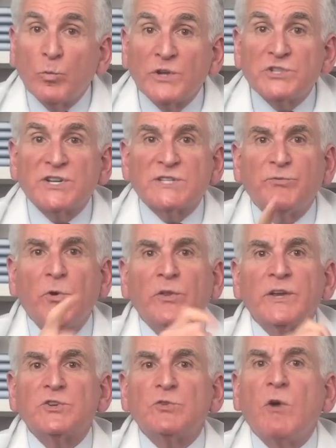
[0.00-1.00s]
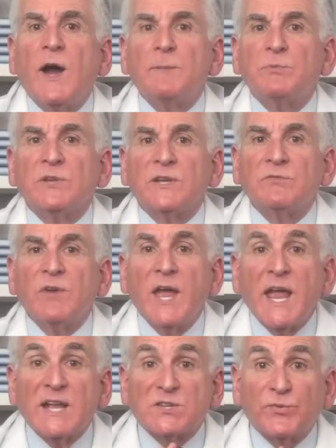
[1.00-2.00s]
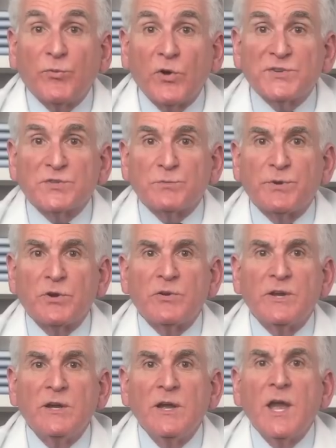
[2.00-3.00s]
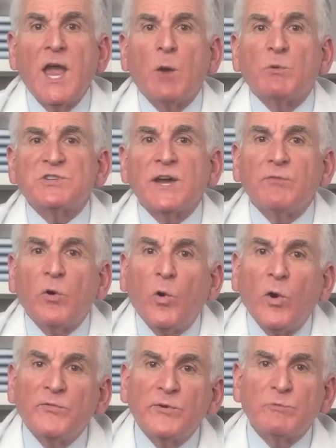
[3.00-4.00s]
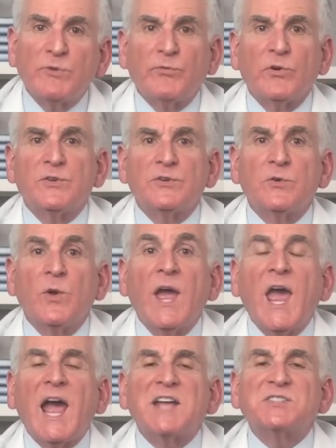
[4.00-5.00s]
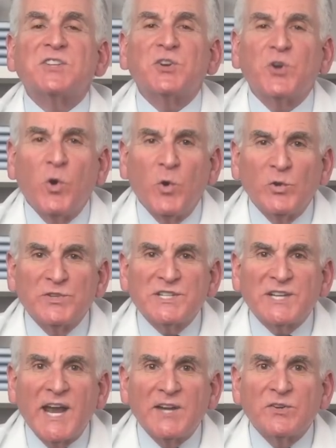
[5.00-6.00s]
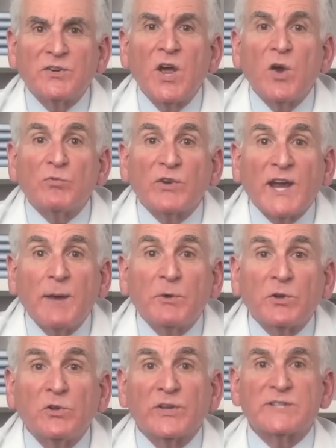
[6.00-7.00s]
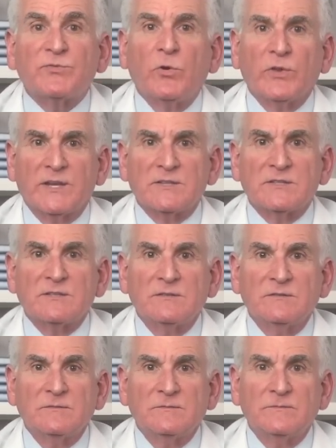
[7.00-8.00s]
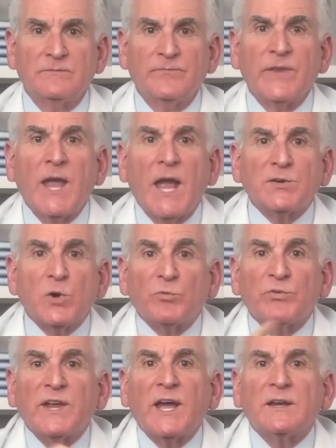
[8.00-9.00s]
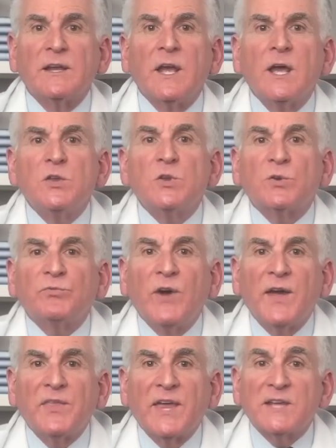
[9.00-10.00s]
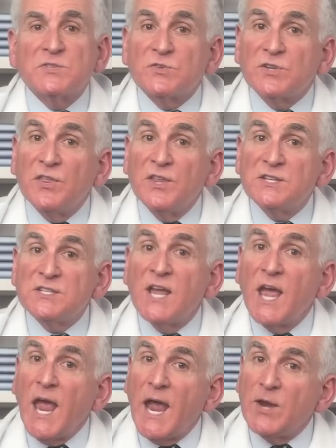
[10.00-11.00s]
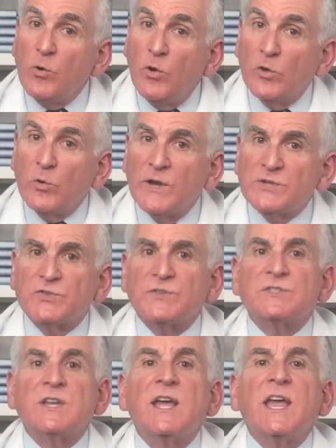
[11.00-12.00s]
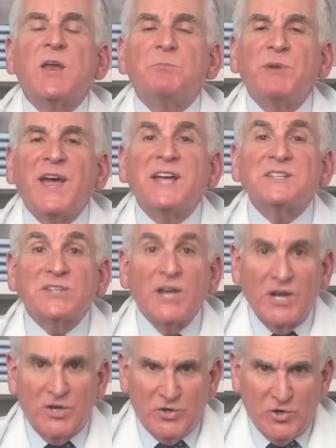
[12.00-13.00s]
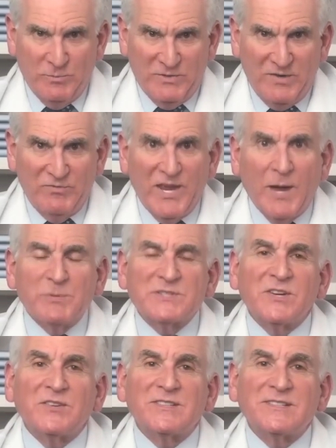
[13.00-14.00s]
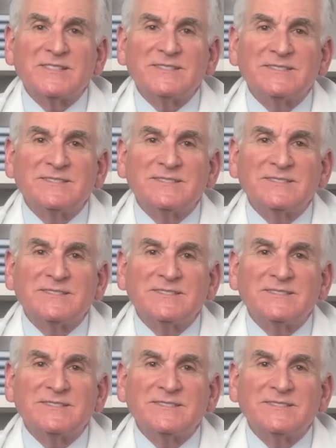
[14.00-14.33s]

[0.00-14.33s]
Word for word: Which exfoliant do I believe is far superior, and which I've often referred to as the gold standard for chemical exfoliants? And don't forget, you can find the answer to this and all questions in past DermTV episodes.